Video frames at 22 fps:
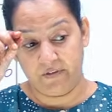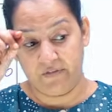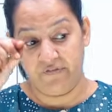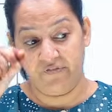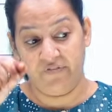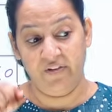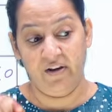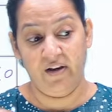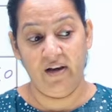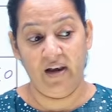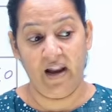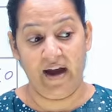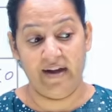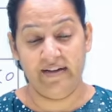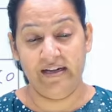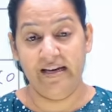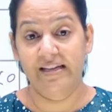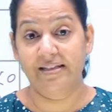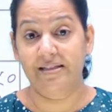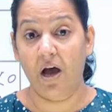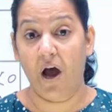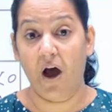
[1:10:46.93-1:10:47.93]
fill at
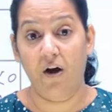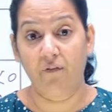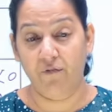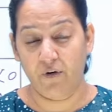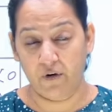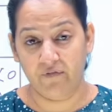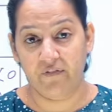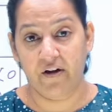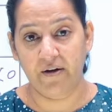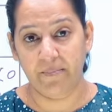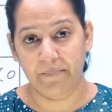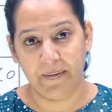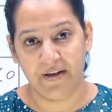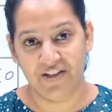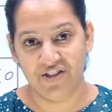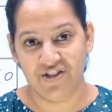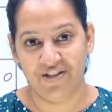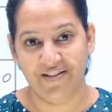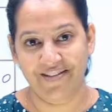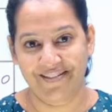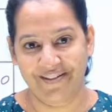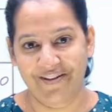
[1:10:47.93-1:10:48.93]
least half or 1
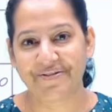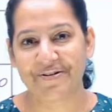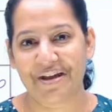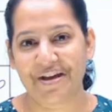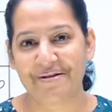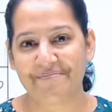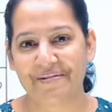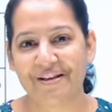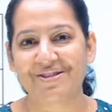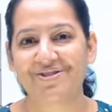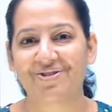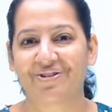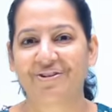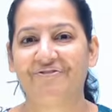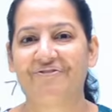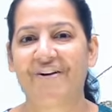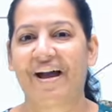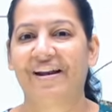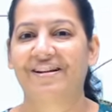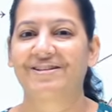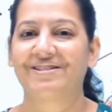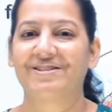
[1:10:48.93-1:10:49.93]
page. Okay, based on the
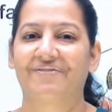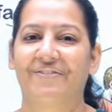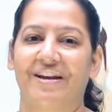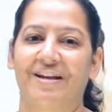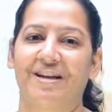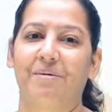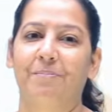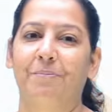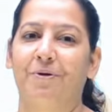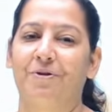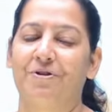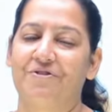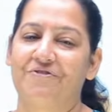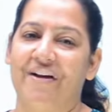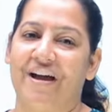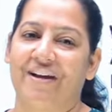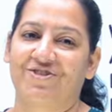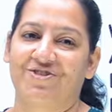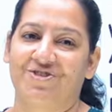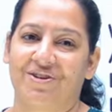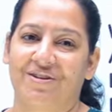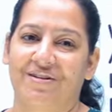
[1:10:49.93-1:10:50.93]
factors affecting
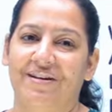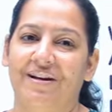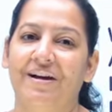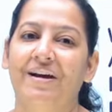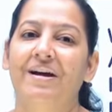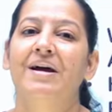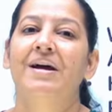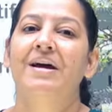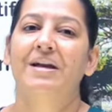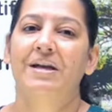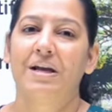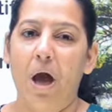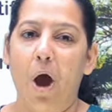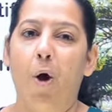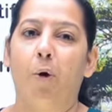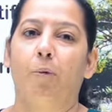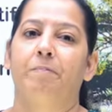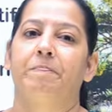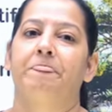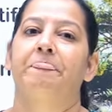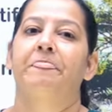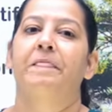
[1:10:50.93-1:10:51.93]
putrefaction.
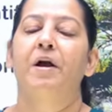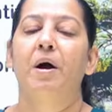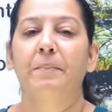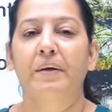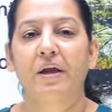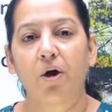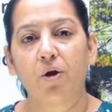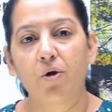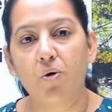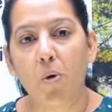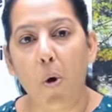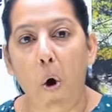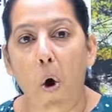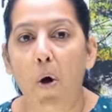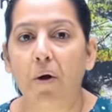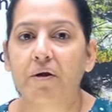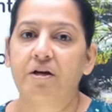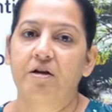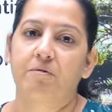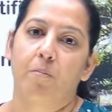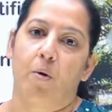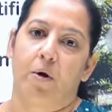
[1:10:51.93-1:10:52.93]
Now coming on
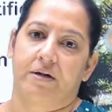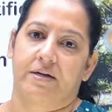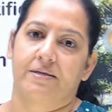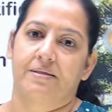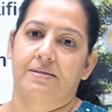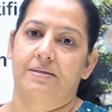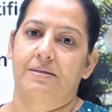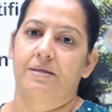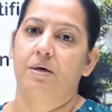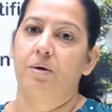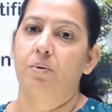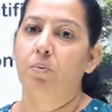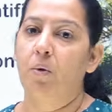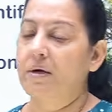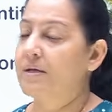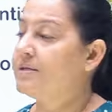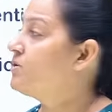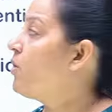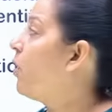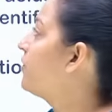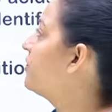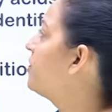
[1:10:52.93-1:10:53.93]
odor mortis. What is
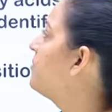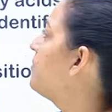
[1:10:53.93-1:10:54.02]
odor